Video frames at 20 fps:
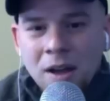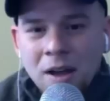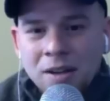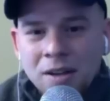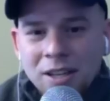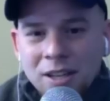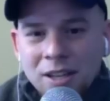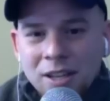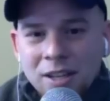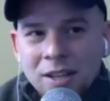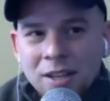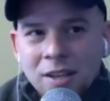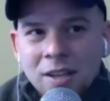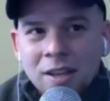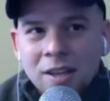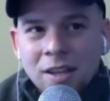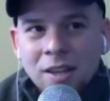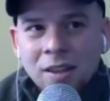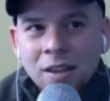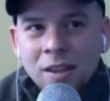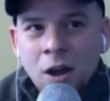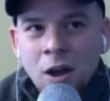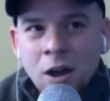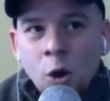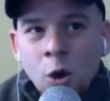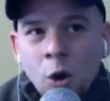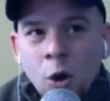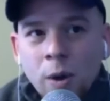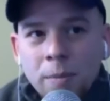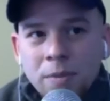body the
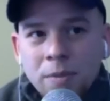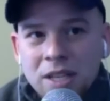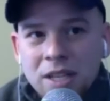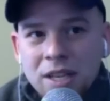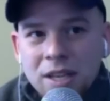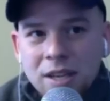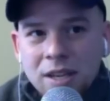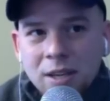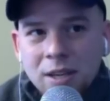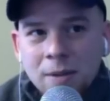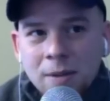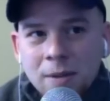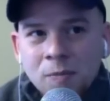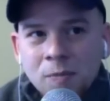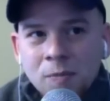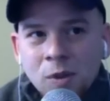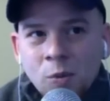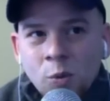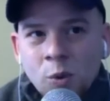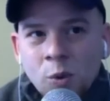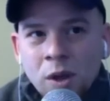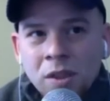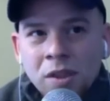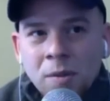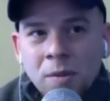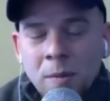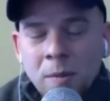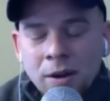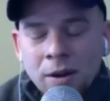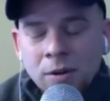OMD with
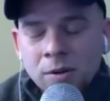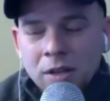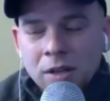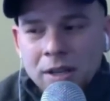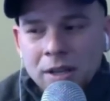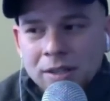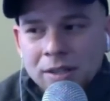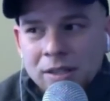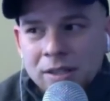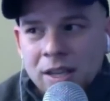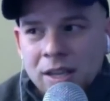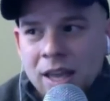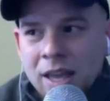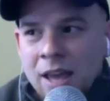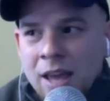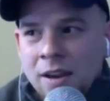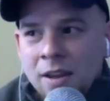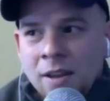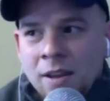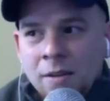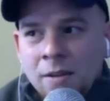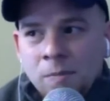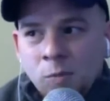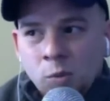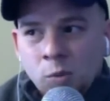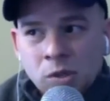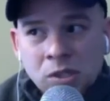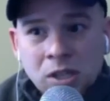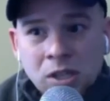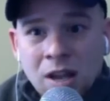the macro lens, and it
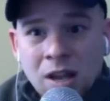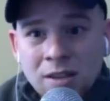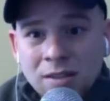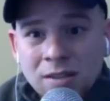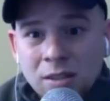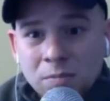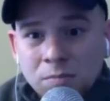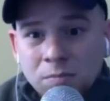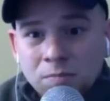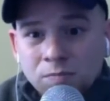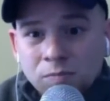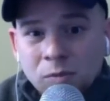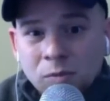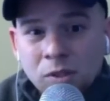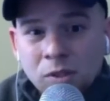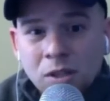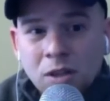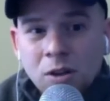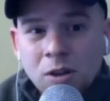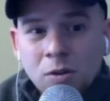was awesome. You know,